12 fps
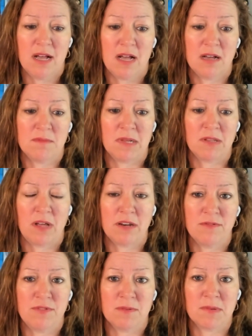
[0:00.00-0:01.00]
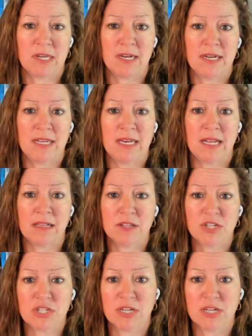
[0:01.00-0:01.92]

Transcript: A lot of them are going to need English